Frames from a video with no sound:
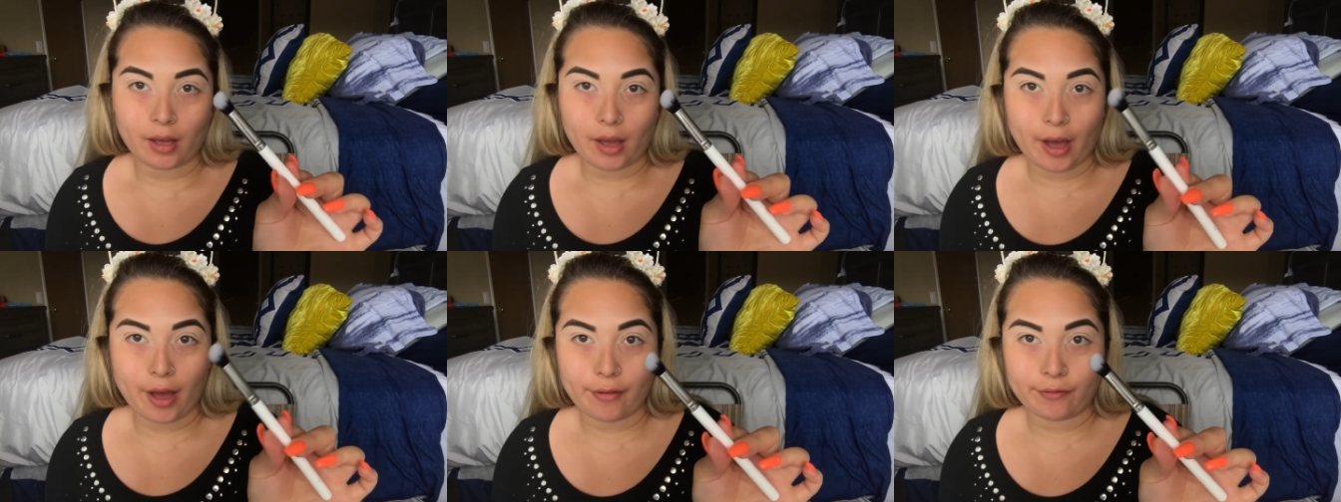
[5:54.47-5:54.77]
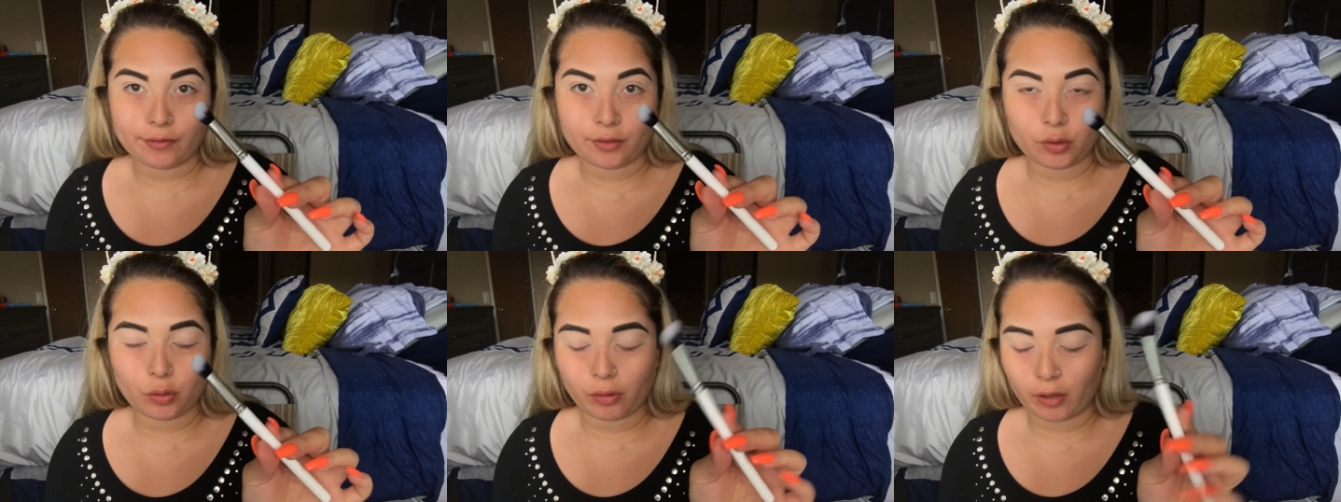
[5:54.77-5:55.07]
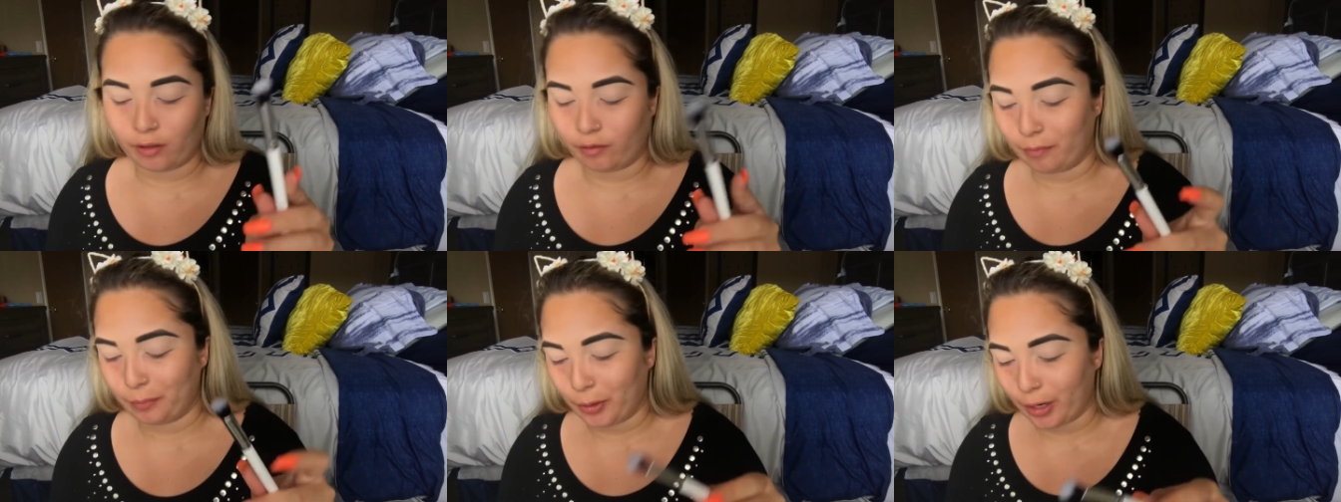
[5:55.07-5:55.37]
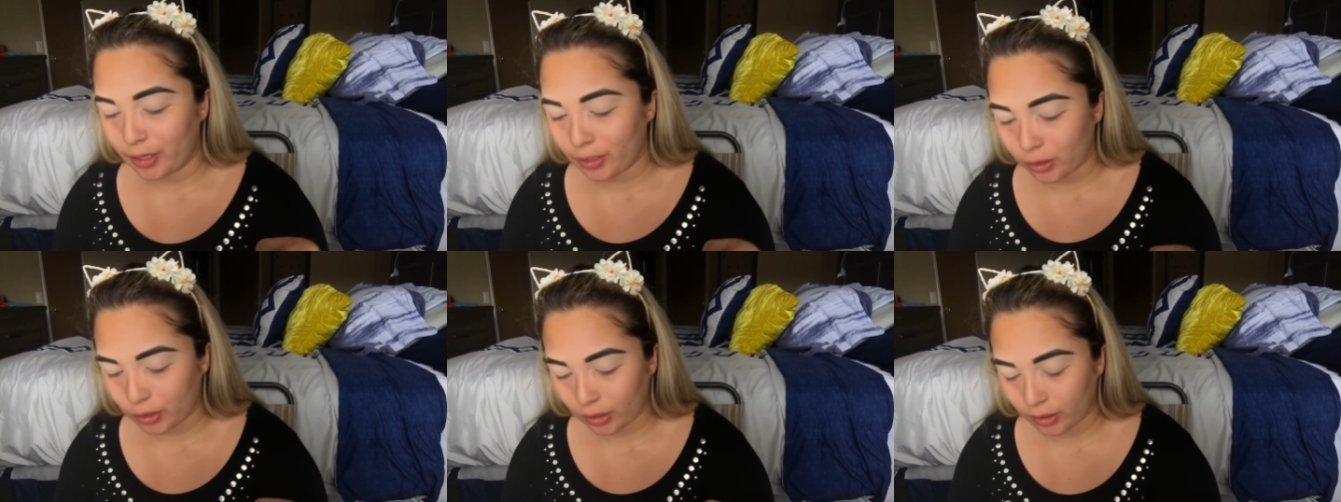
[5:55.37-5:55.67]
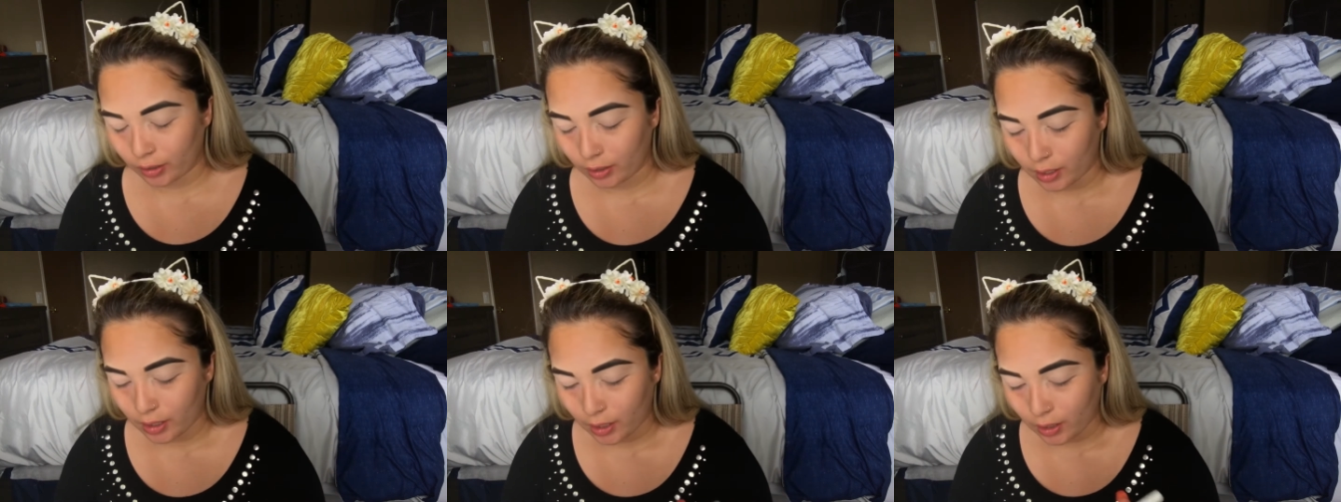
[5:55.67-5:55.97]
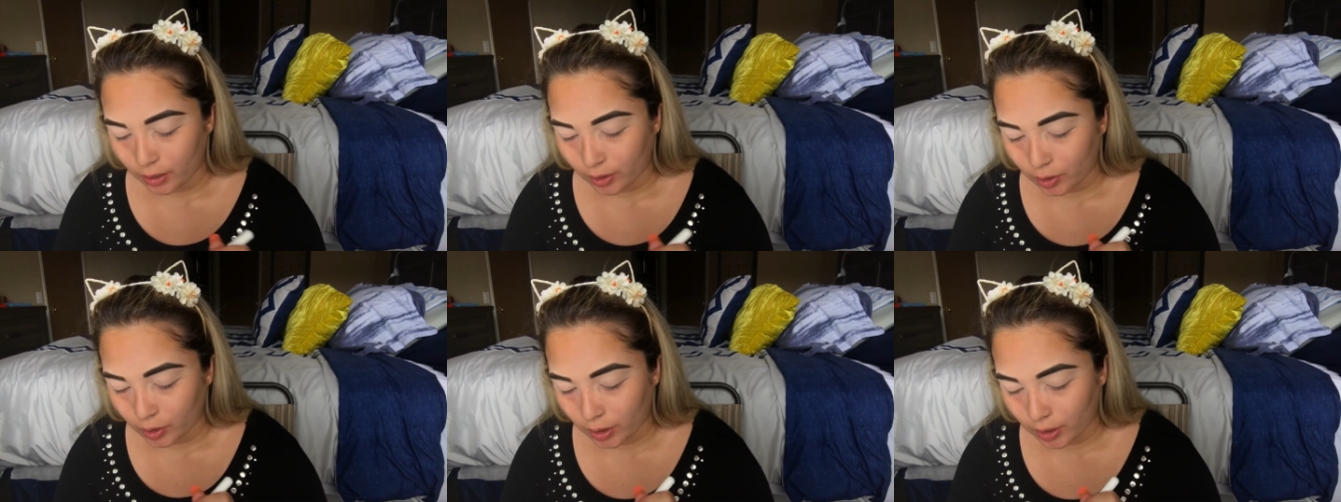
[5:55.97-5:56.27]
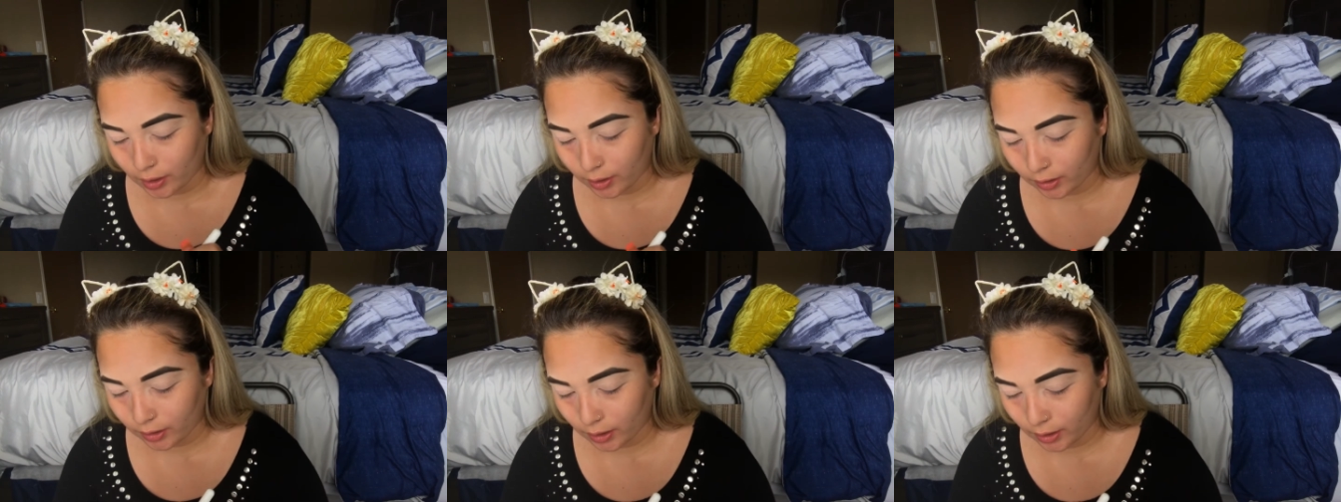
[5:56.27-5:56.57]
F12 brush
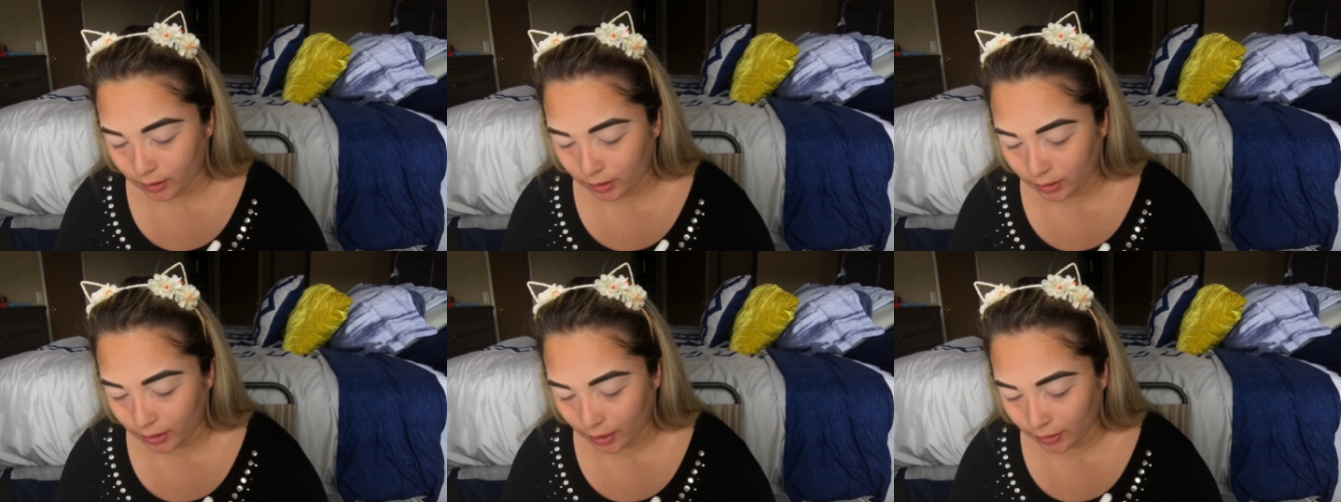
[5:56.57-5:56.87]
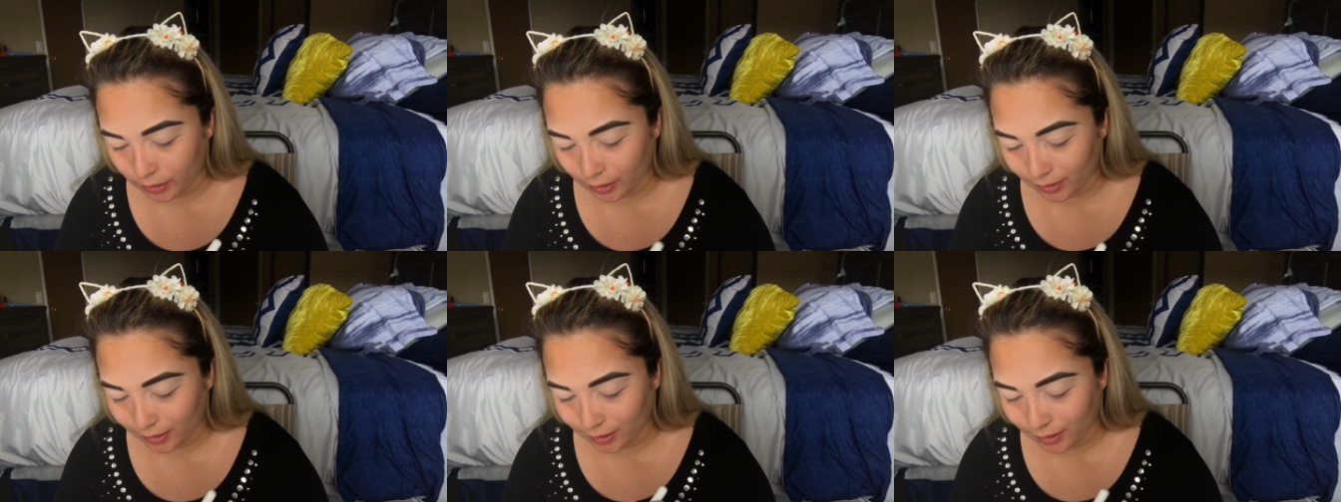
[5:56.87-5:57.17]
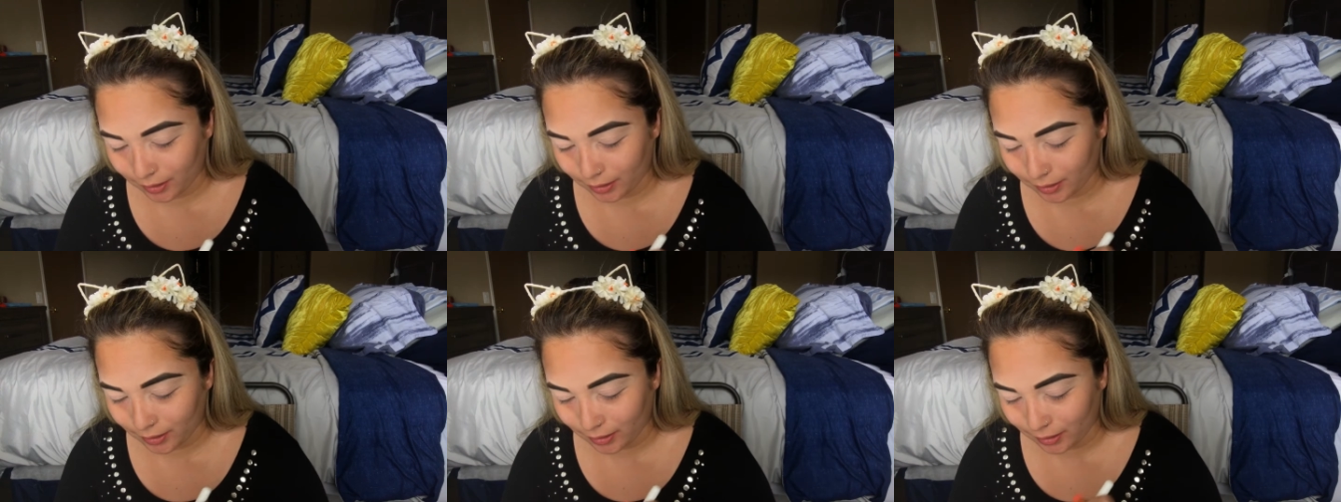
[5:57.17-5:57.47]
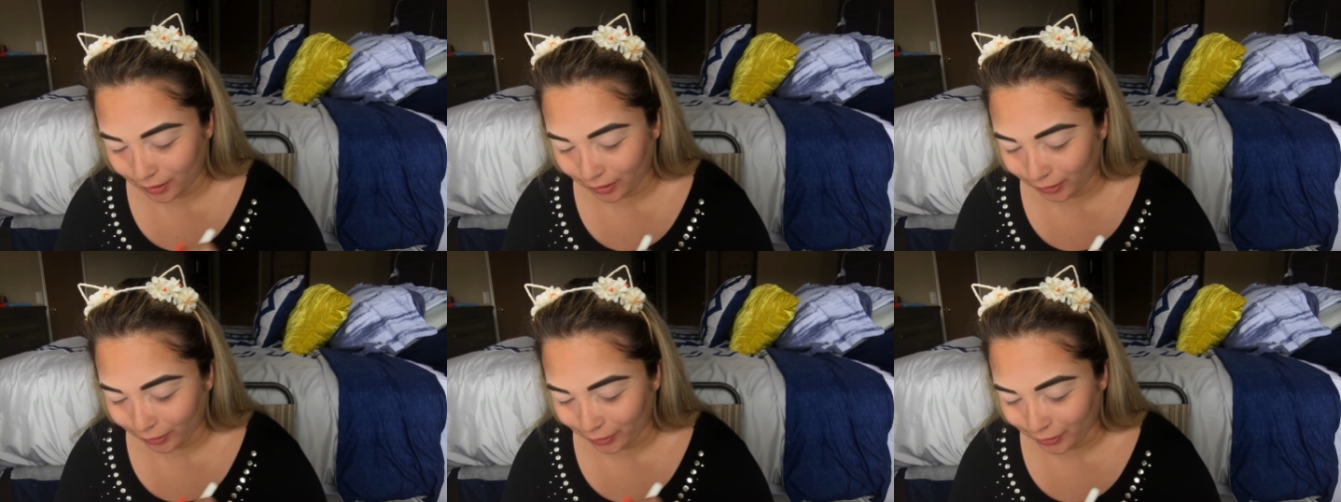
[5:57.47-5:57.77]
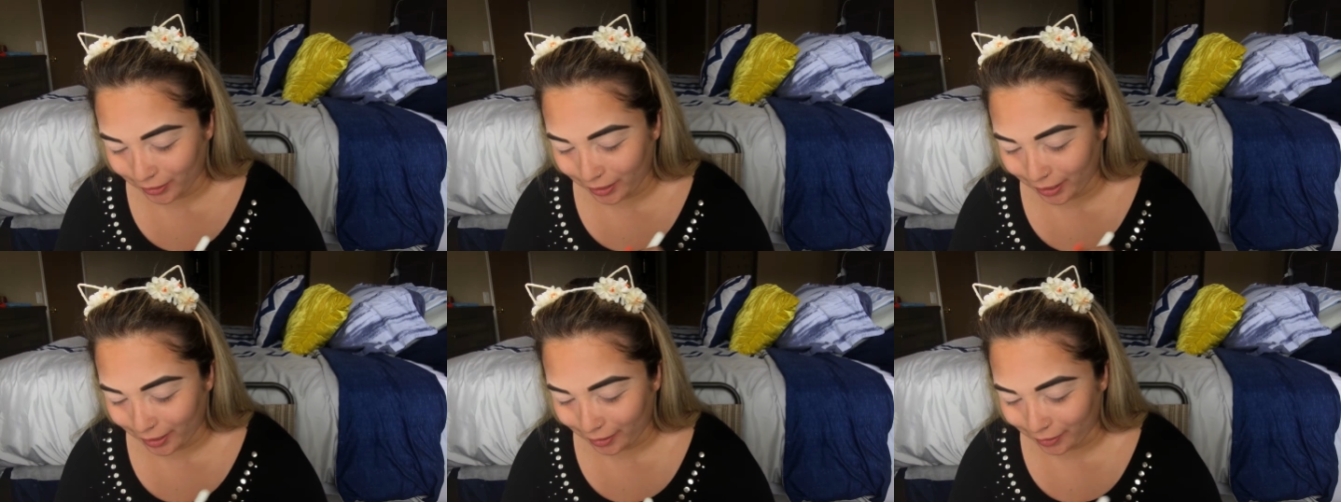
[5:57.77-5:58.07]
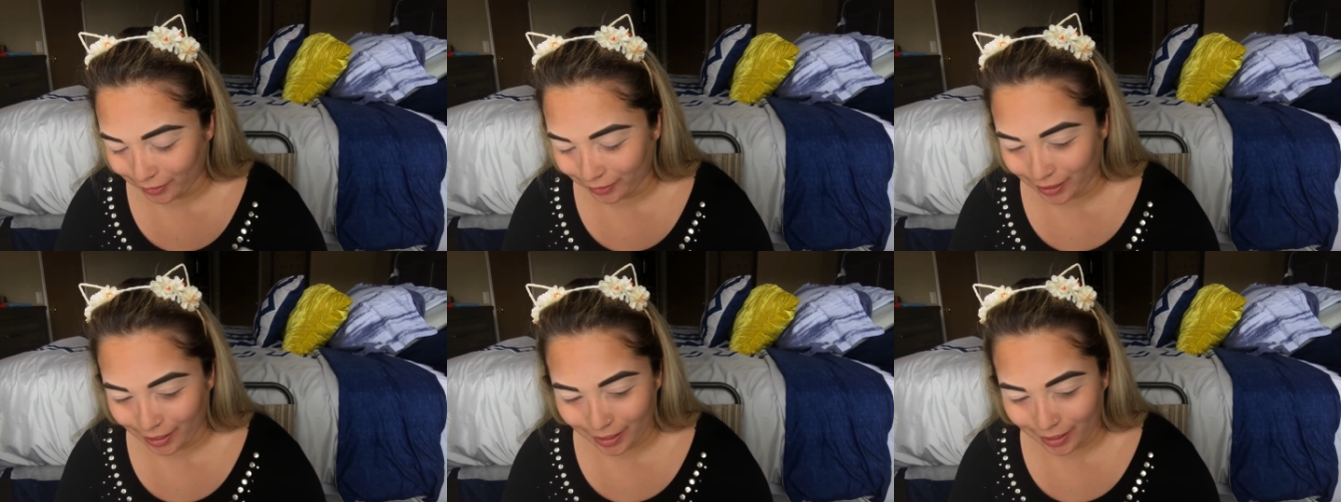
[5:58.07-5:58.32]
just to set the concealer down.